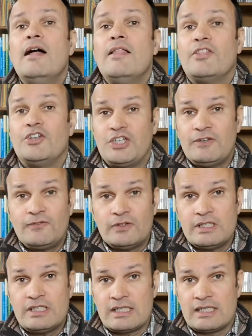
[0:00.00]
The
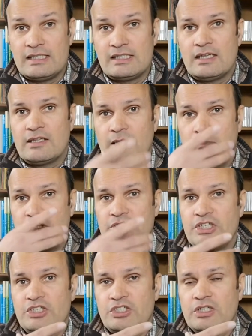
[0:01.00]
difference is the
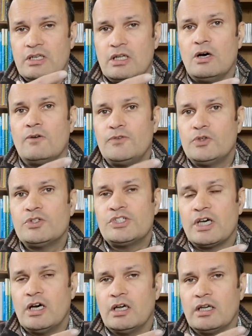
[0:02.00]
position of your
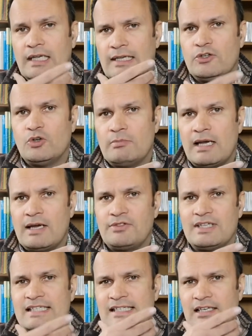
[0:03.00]
tongue in your mouth.
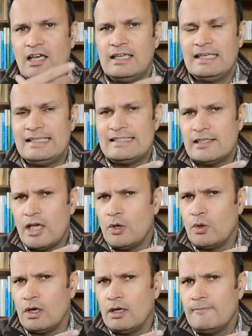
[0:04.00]
It's slightly
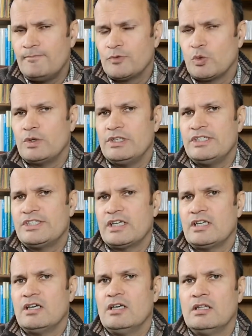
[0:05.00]
lower when you
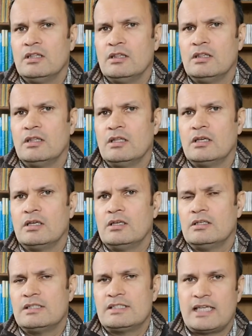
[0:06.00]
say a N
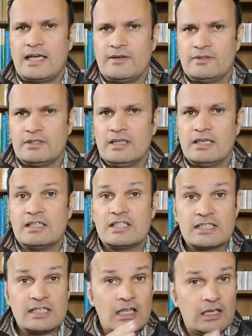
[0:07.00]
sound,
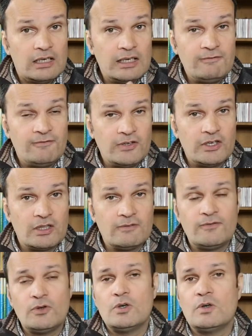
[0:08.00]
slightly further
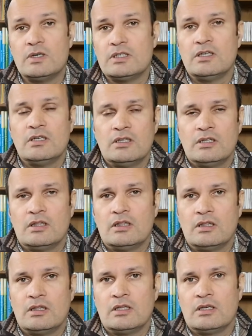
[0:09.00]
forward.
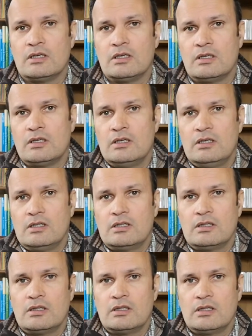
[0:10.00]
N,
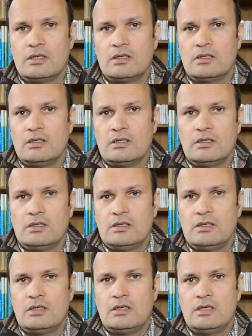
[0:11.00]
N,
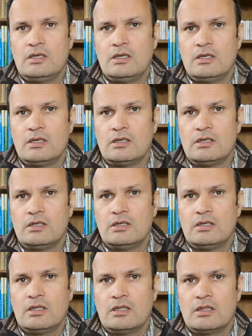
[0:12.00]
N,
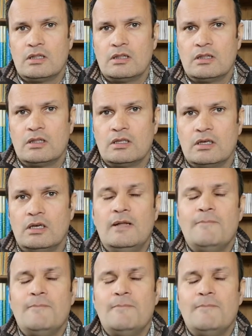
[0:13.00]
N.